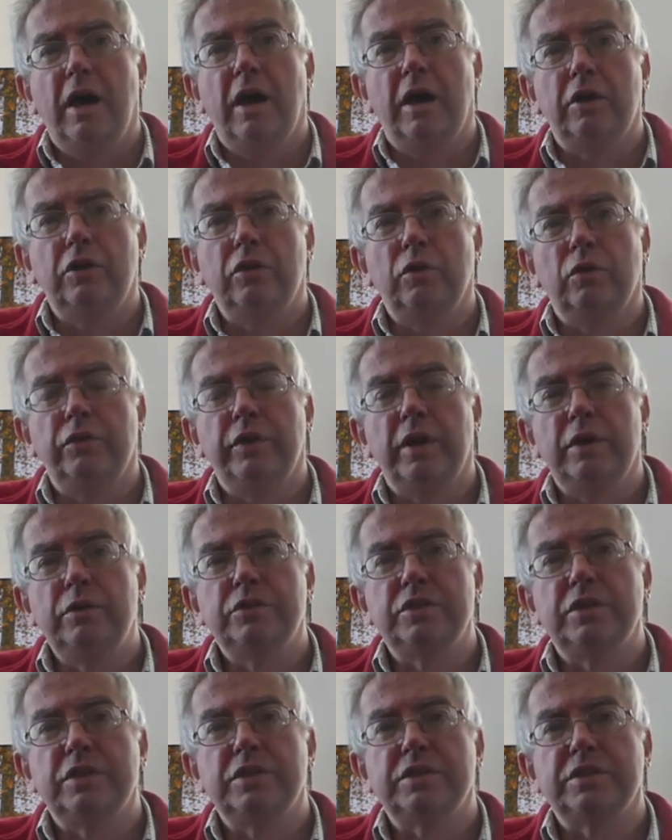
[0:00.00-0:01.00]
You'll
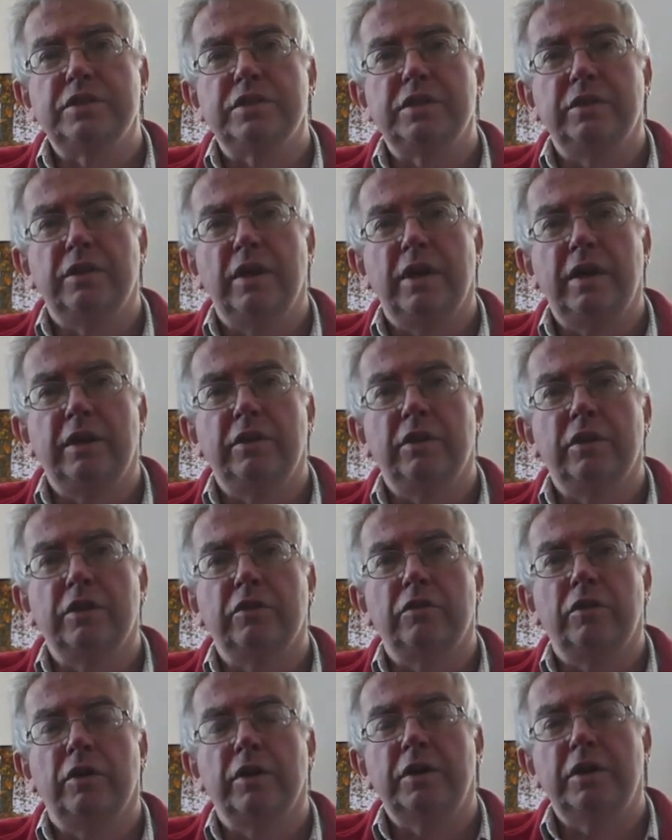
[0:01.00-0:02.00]
notice there that there
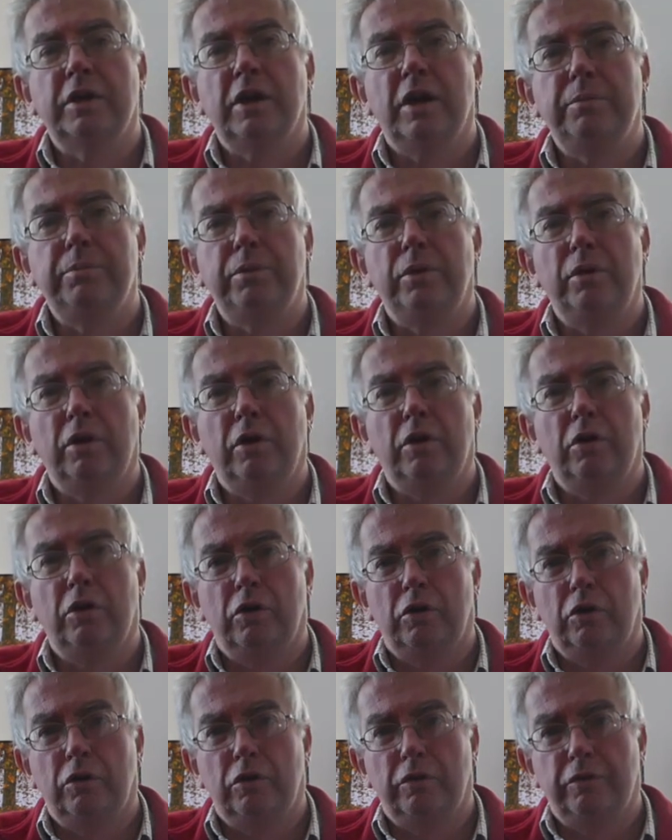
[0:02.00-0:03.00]
are a couple
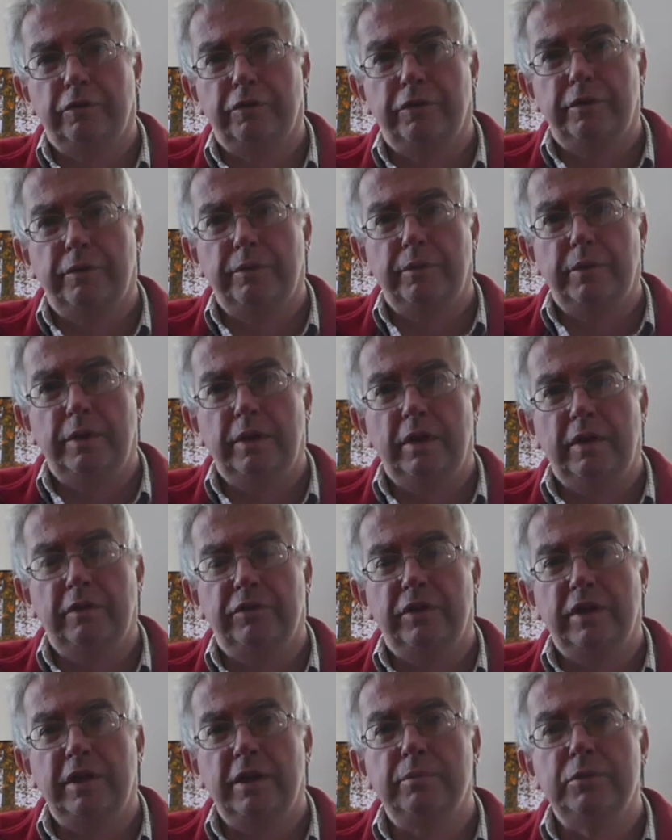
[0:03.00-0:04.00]
of
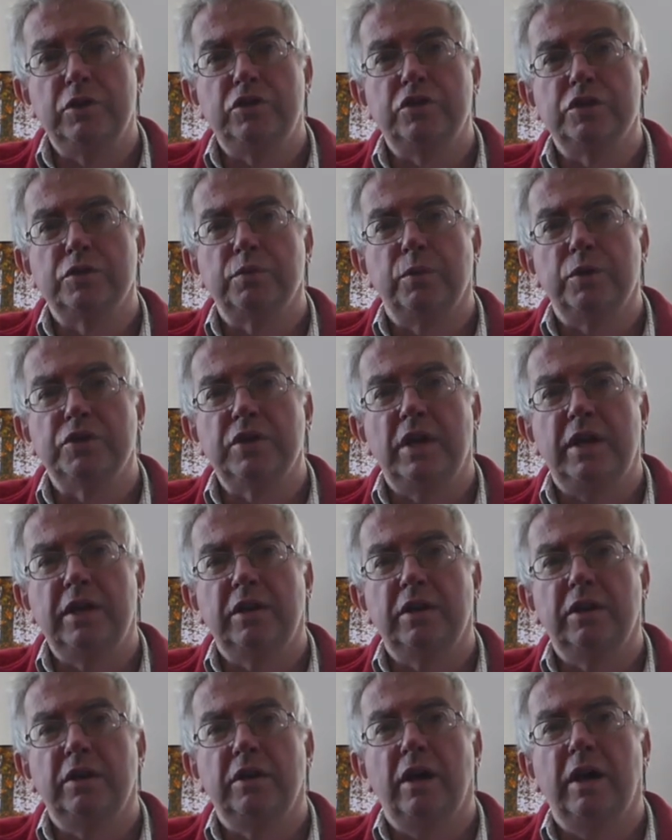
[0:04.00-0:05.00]
the images were
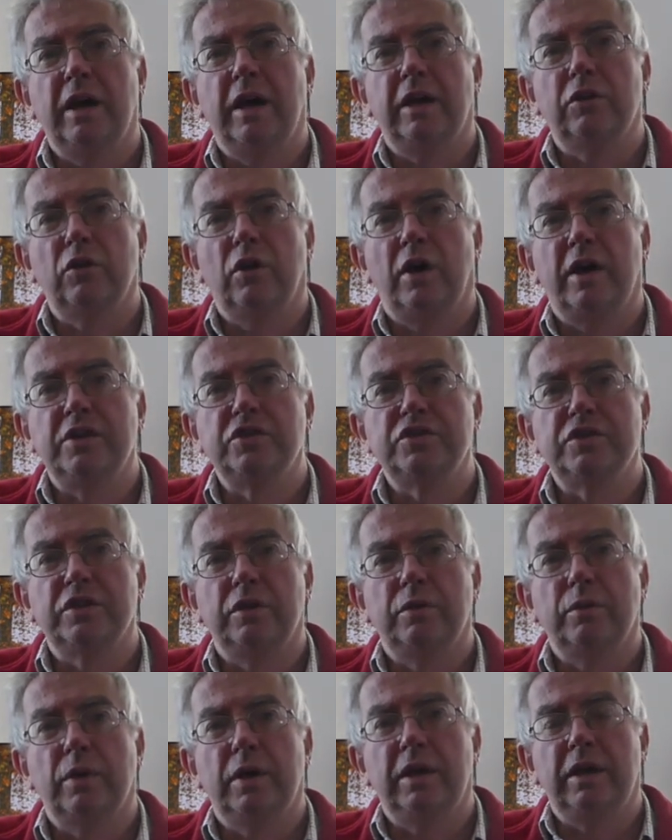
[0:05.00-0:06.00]
taken at
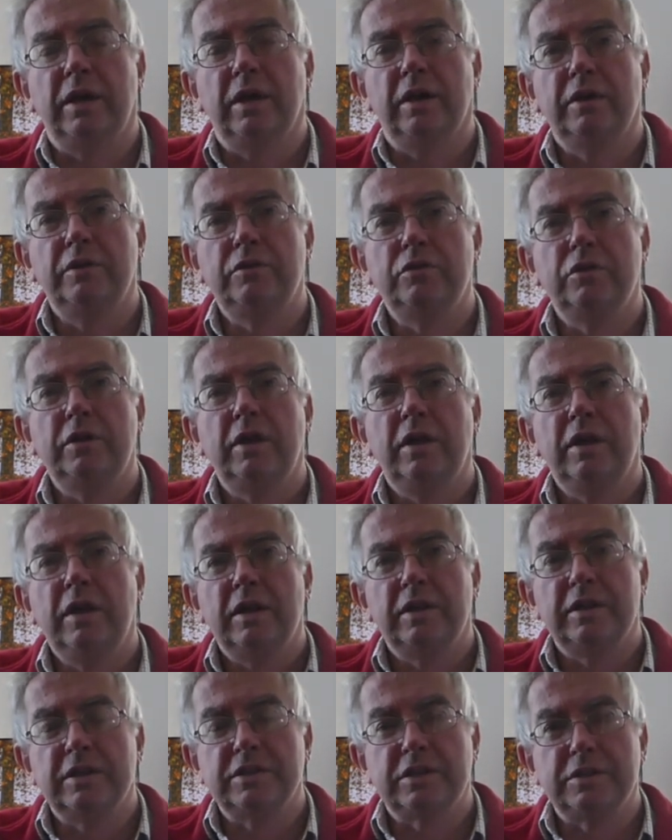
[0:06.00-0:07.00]
ISO 800.
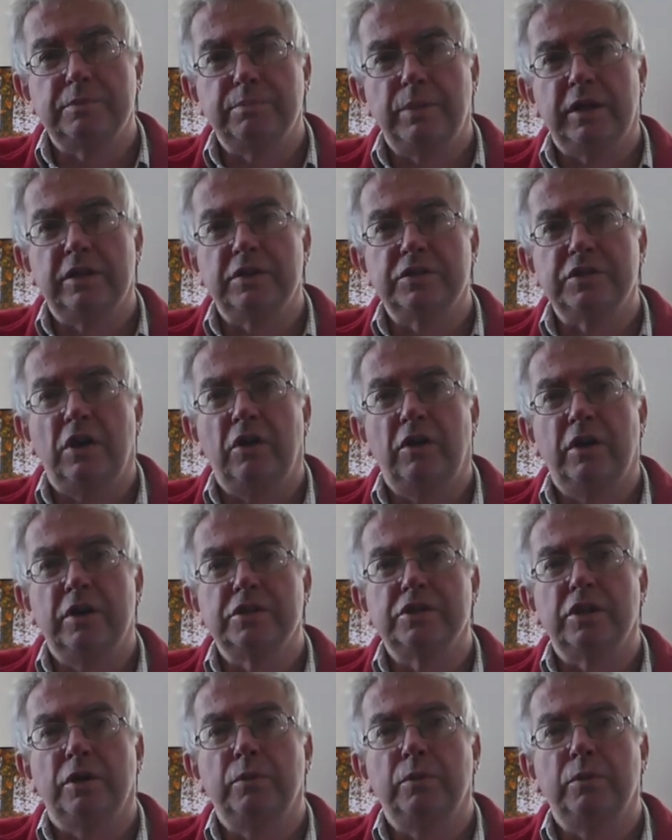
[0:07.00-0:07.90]
That's about as high as I